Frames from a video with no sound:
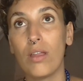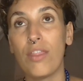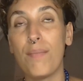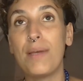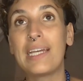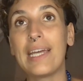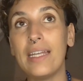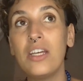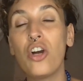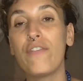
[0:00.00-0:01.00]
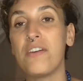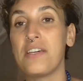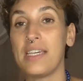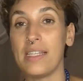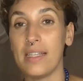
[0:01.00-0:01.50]
the beginning of your
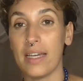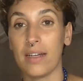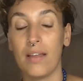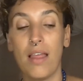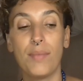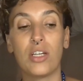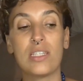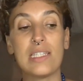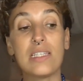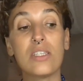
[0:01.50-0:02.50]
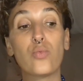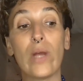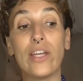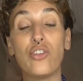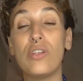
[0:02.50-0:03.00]
healing, because this is
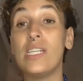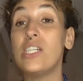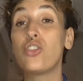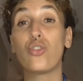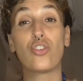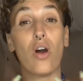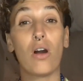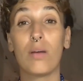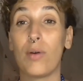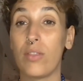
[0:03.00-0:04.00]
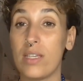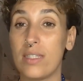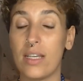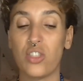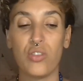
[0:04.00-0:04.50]
where you need to talk about these
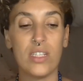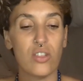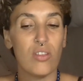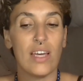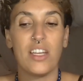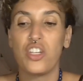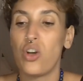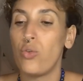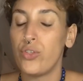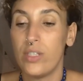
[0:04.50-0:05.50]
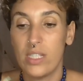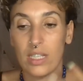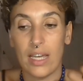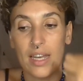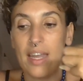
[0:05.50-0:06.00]
things. You need to let it go. You need to
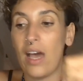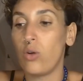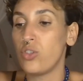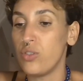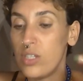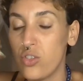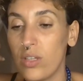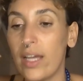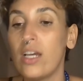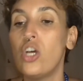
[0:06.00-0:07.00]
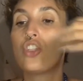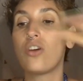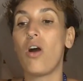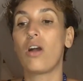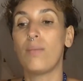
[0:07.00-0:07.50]
let it out. You need to
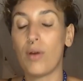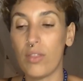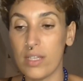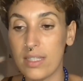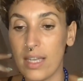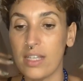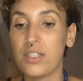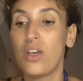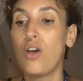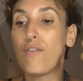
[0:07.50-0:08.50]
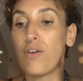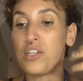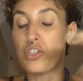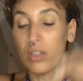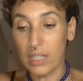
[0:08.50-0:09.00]
talk about these things for it
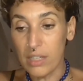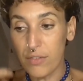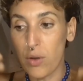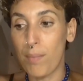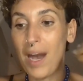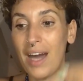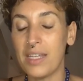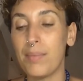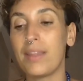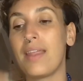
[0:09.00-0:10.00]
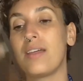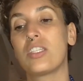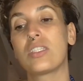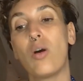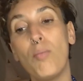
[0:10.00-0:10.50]
to leave your body. But then at
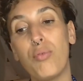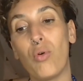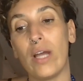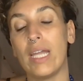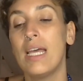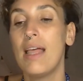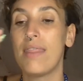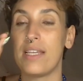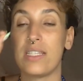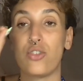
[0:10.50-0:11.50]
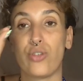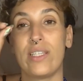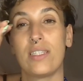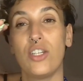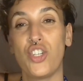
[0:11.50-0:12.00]
some point, there's a
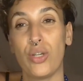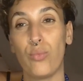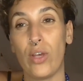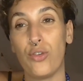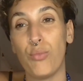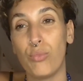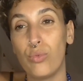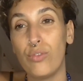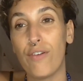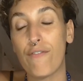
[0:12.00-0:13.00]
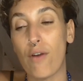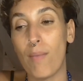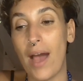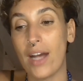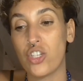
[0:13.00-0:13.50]
transition where you move from
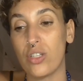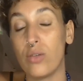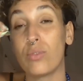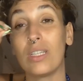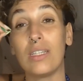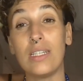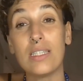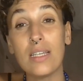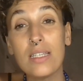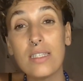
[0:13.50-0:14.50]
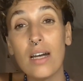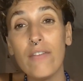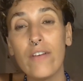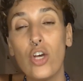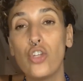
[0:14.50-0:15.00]
actually releasing
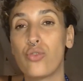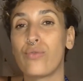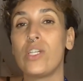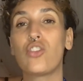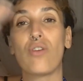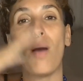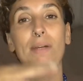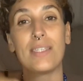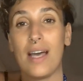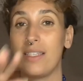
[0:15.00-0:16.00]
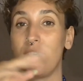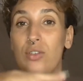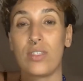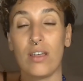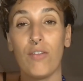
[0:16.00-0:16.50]
stuff to re-traumatizing
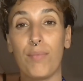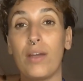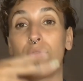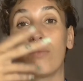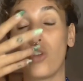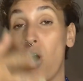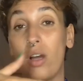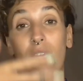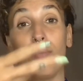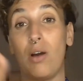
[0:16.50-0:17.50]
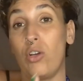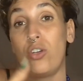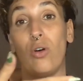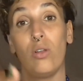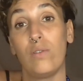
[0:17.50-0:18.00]
yourself by talking about it
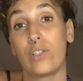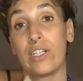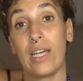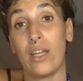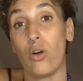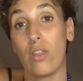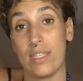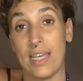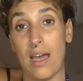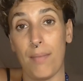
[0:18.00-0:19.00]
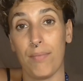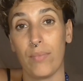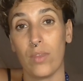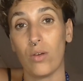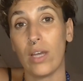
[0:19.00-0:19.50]
all over again all the time.
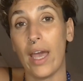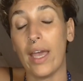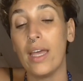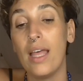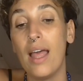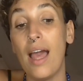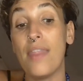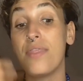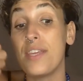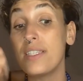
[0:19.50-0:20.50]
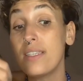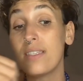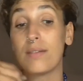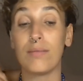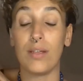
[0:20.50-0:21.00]
Okay? And this is,
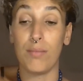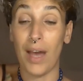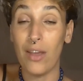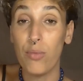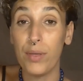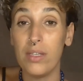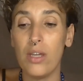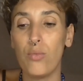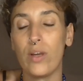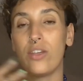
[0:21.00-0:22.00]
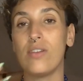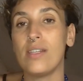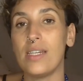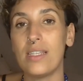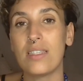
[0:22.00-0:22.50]
in my opinion, where you
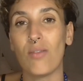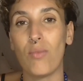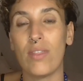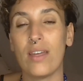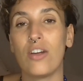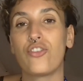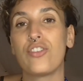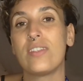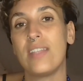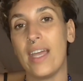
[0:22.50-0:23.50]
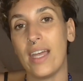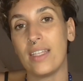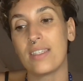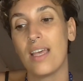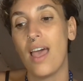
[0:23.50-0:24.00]
need someone that
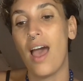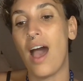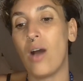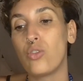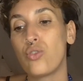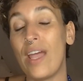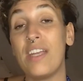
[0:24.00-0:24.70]
understands how to